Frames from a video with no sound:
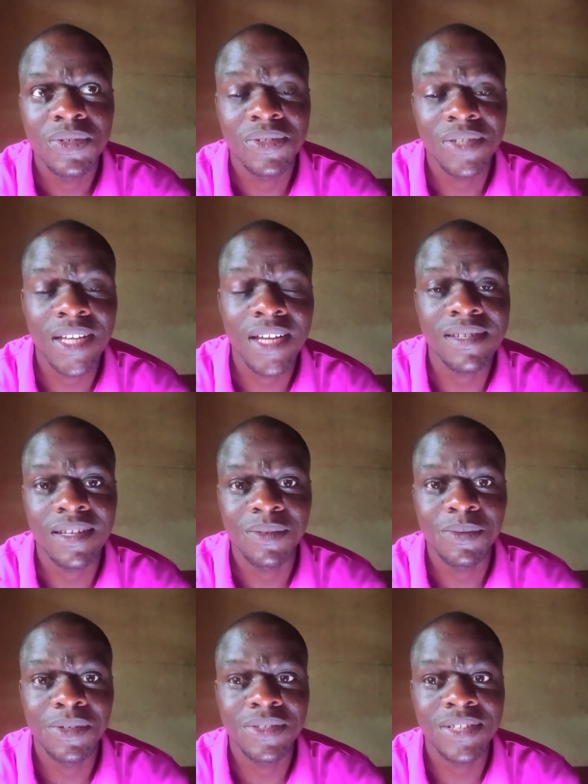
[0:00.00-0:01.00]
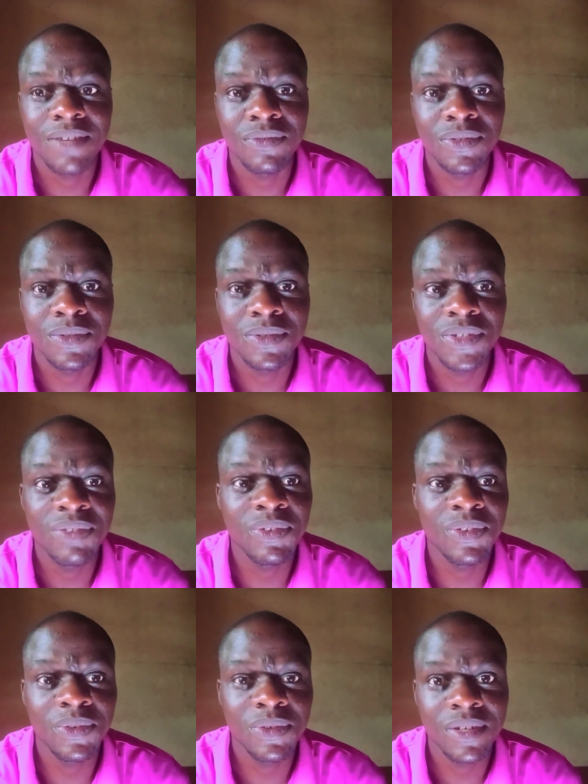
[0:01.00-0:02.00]
sex and what have you
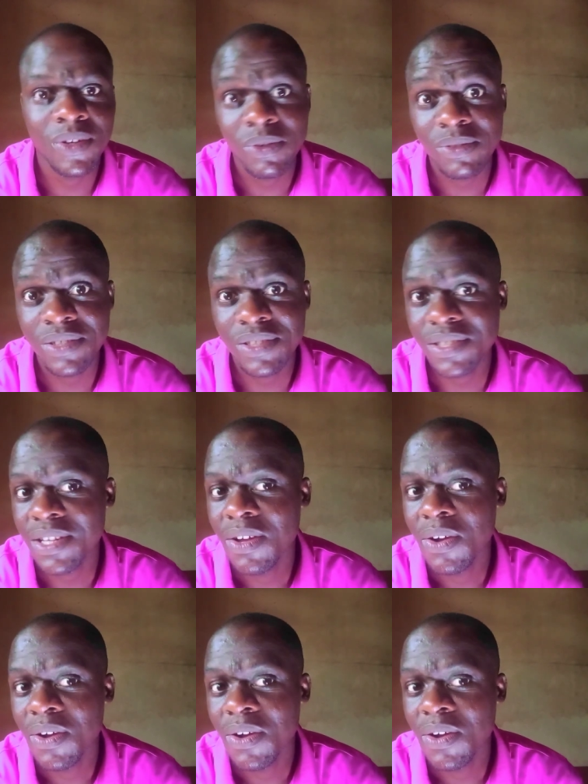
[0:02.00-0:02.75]
even though they don't